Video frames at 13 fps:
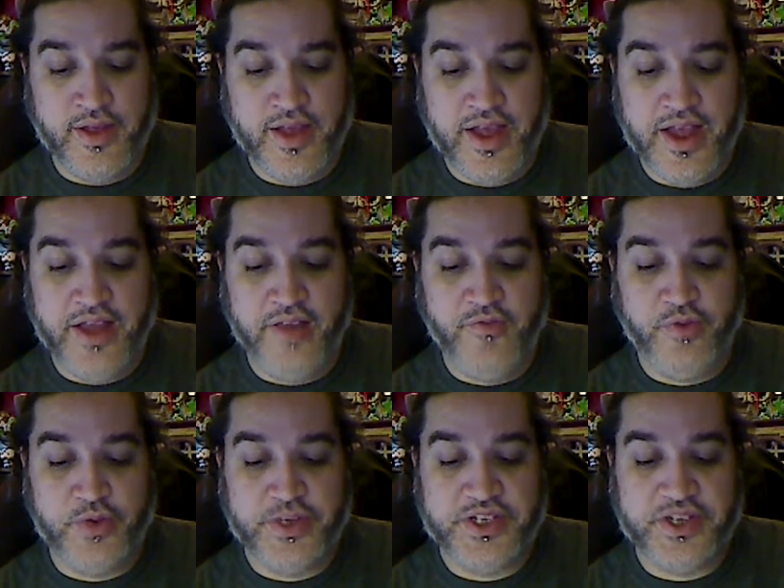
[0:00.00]
and
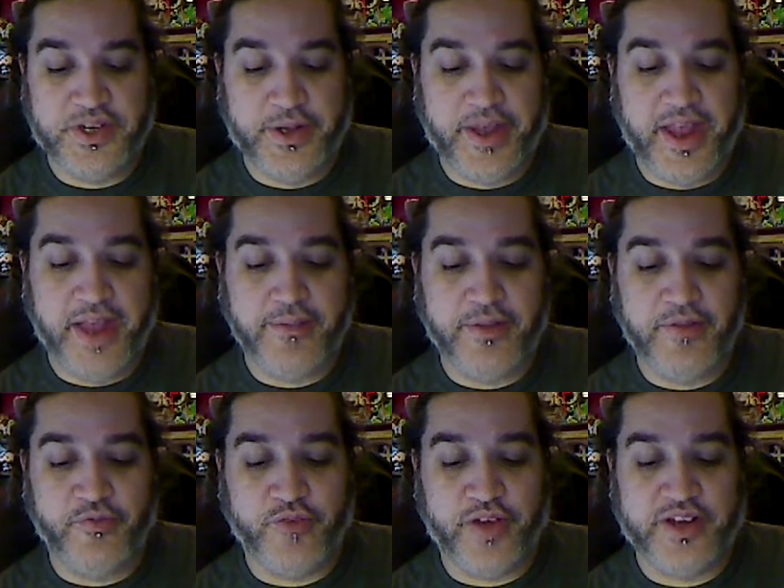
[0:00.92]
influential gaming
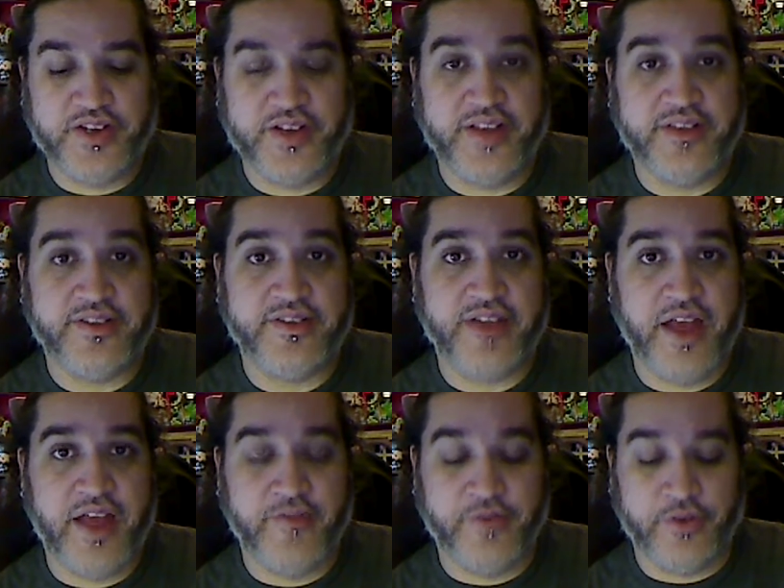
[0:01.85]
franchises
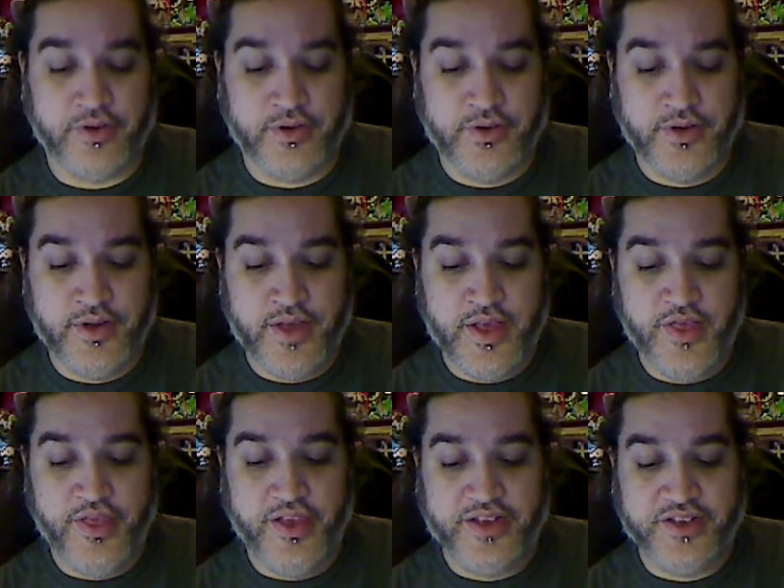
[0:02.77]
ever,
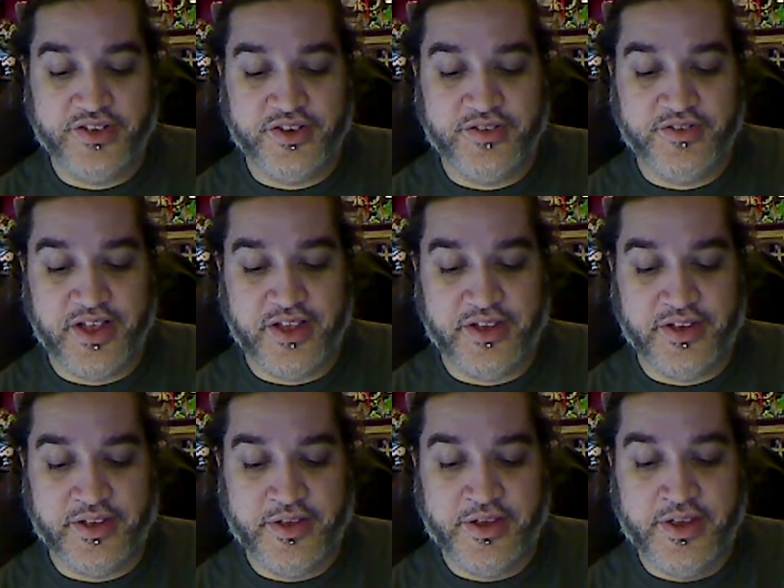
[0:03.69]
The Legend of
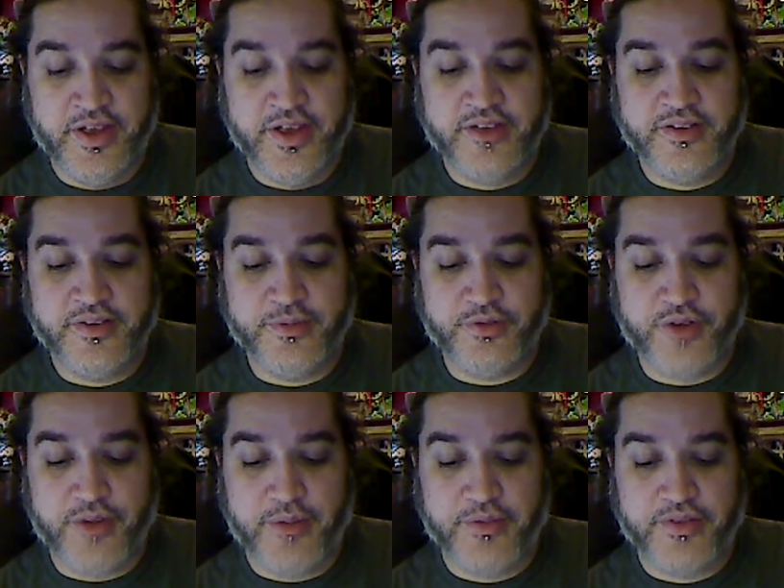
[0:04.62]
Zelda.
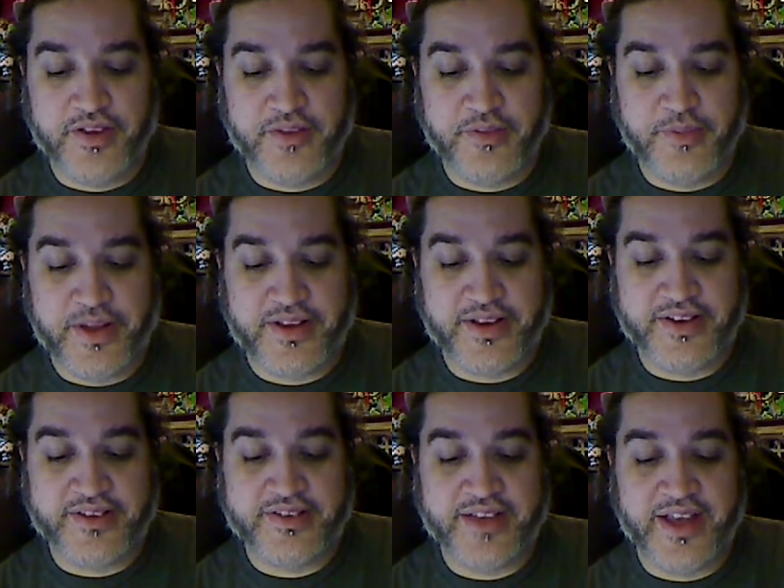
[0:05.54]
Subscribers can expect an
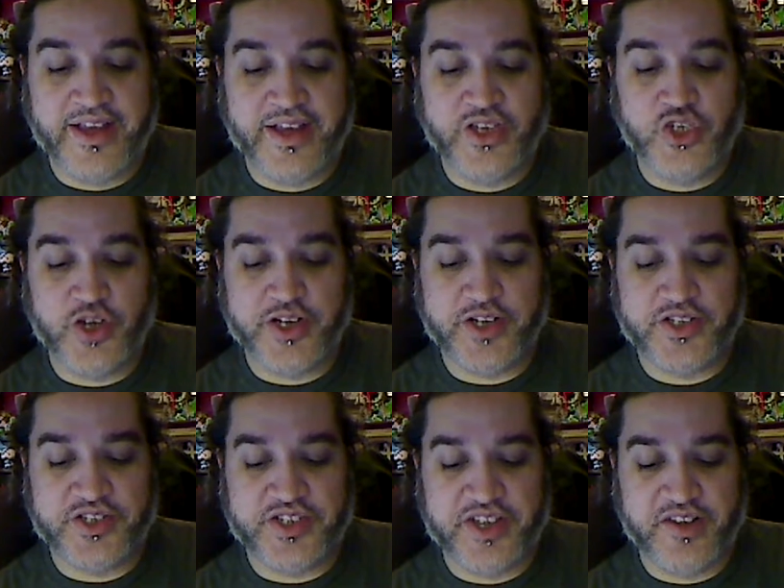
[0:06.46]
exciting
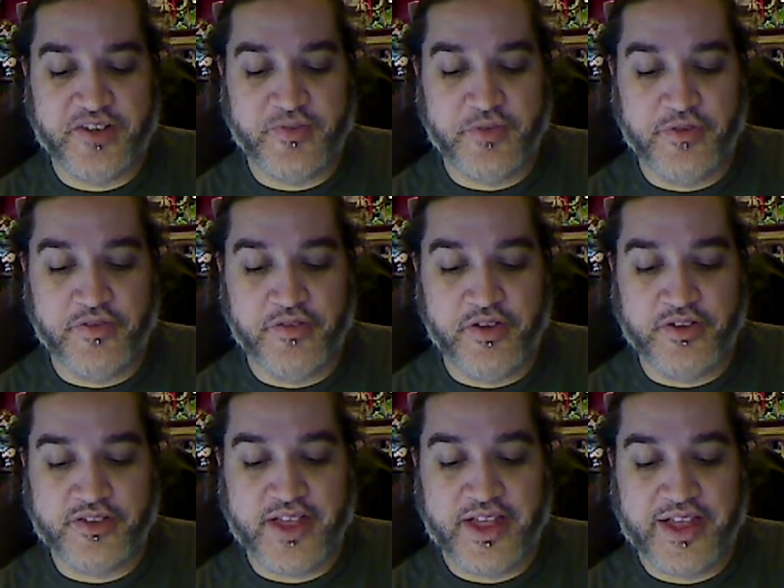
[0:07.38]
treasure chest full of
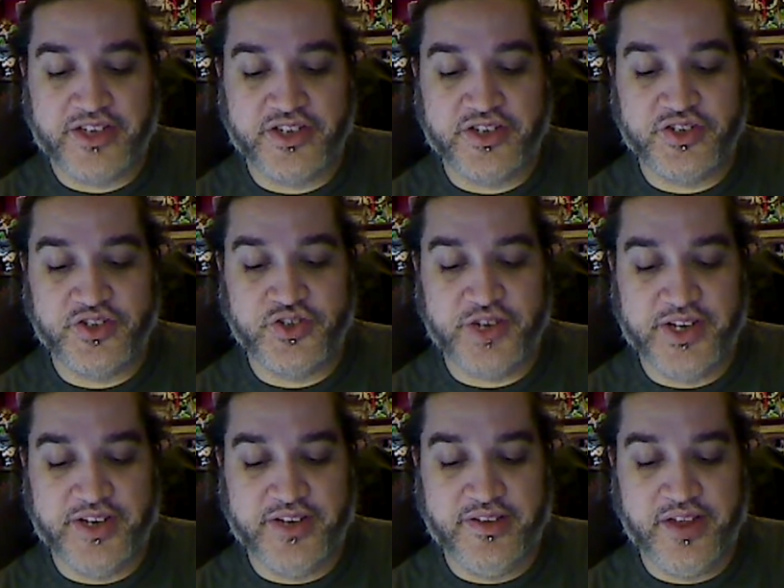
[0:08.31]
nostalgic
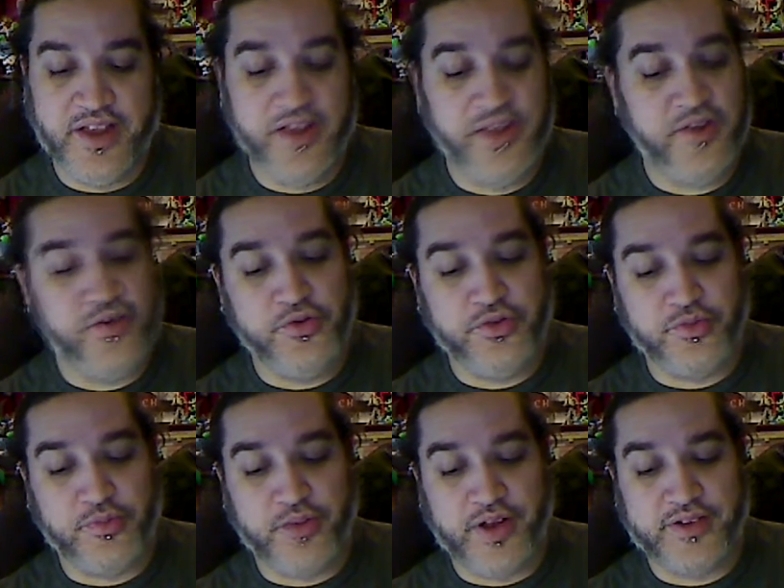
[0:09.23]
treats and new
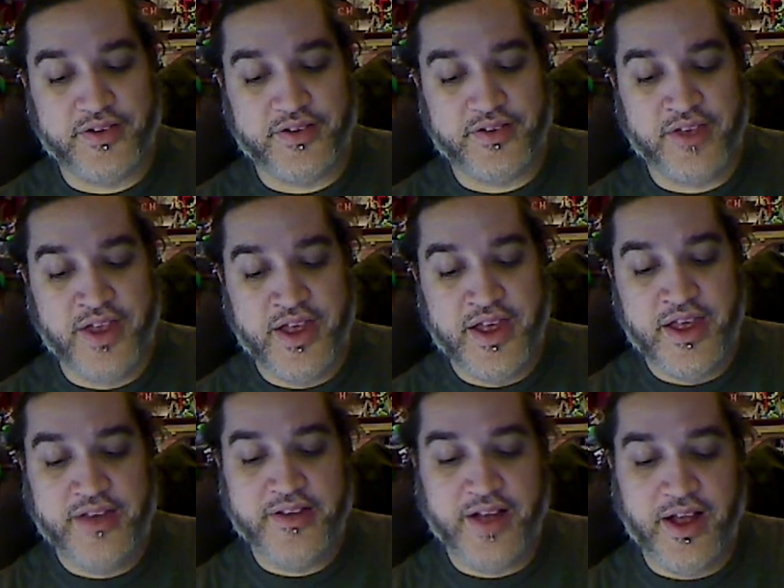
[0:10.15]
surprises
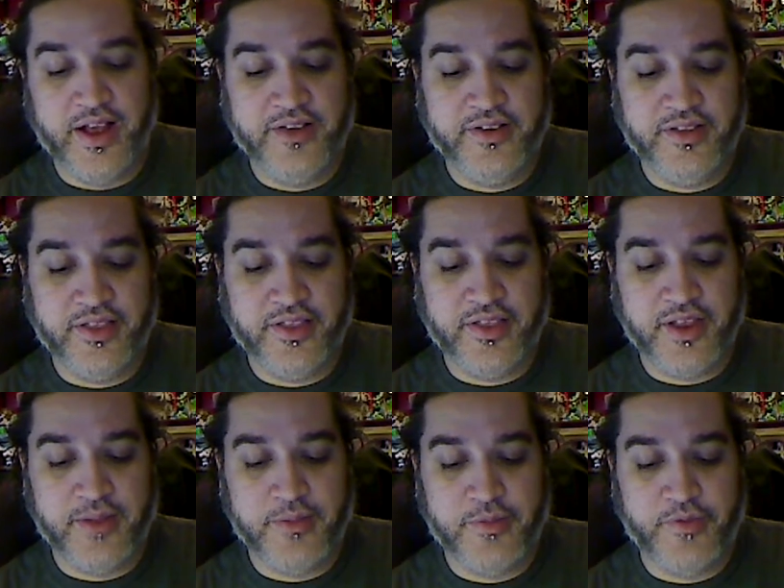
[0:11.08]
tied into the
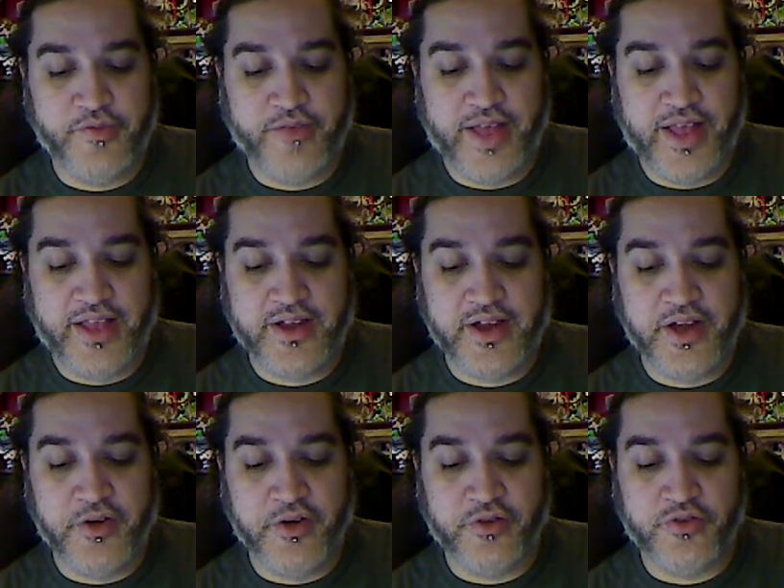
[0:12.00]
theme of a valiant
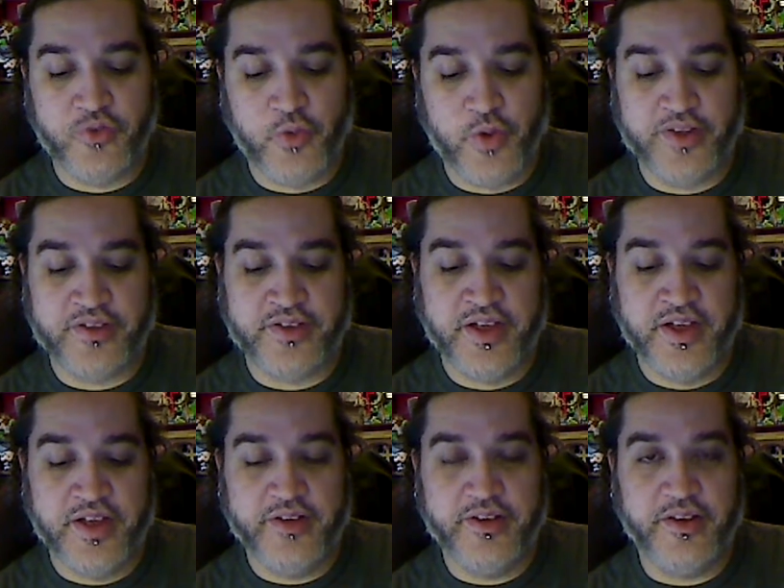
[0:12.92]
hero's quest
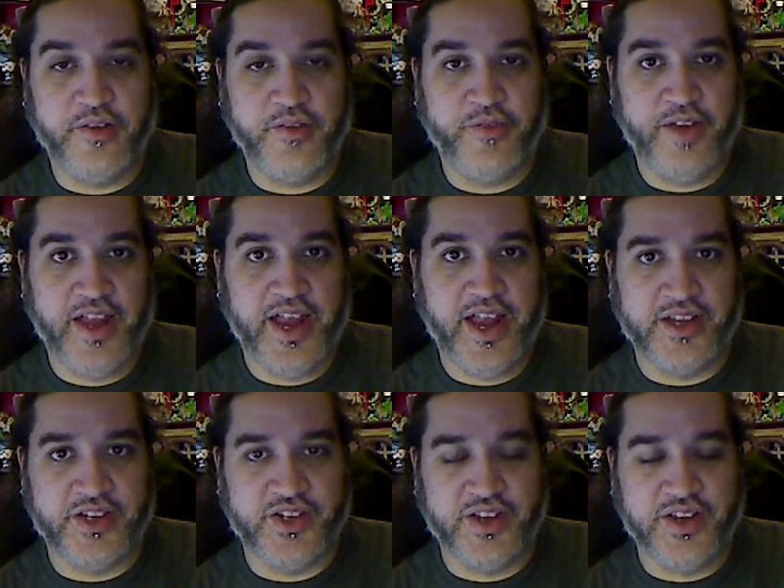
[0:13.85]
to defeat
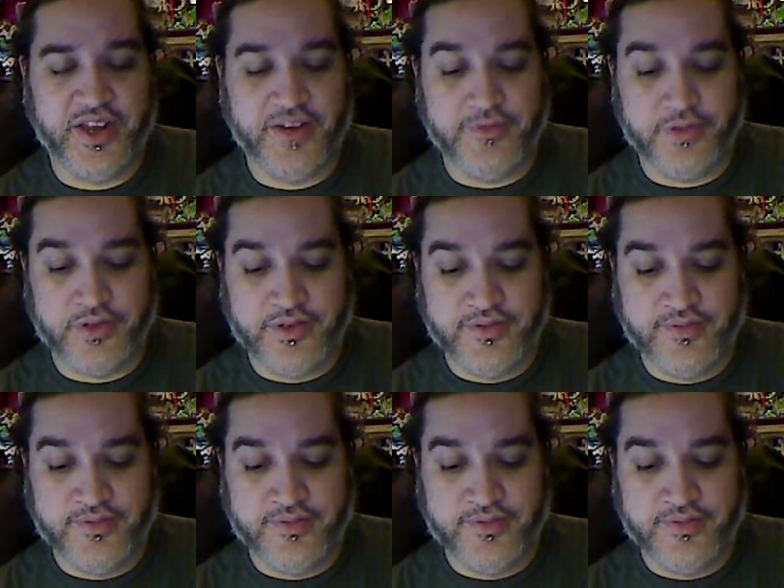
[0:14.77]
ancient evil.